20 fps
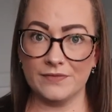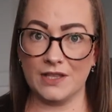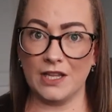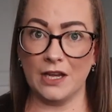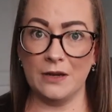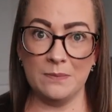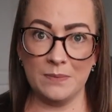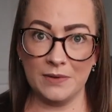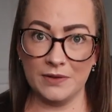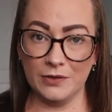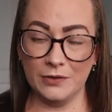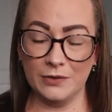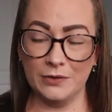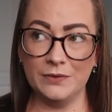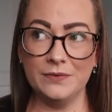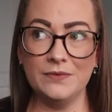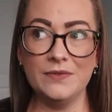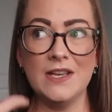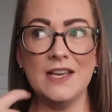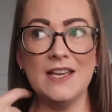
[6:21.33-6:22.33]
down
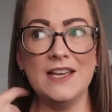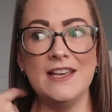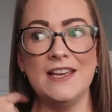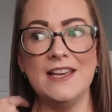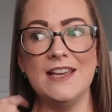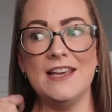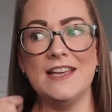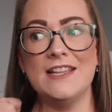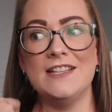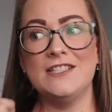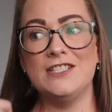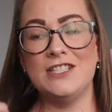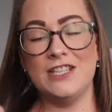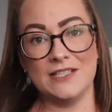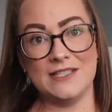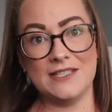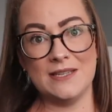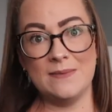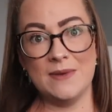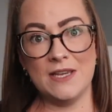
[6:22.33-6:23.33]
below
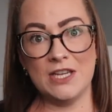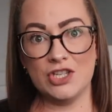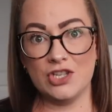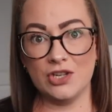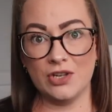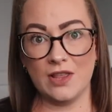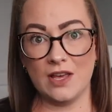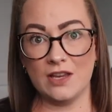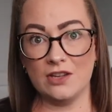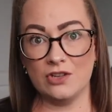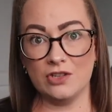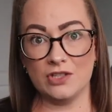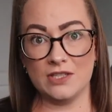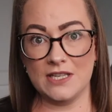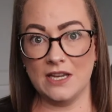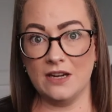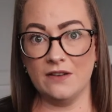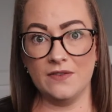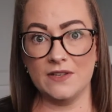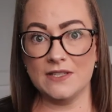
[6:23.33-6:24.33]
just to make sure that your
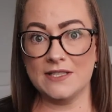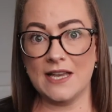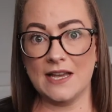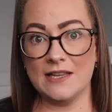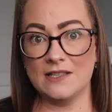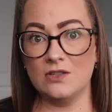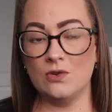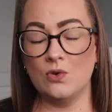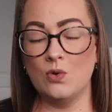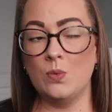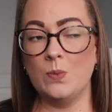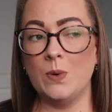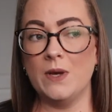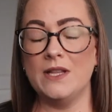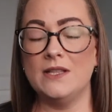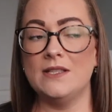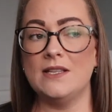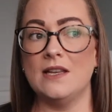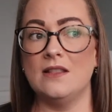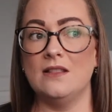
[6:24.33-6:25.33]
cervix hasn't
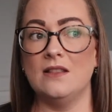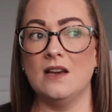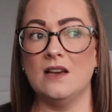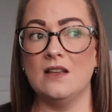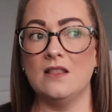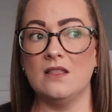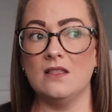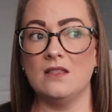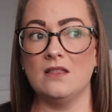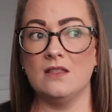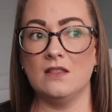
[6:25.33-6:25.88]
opened and that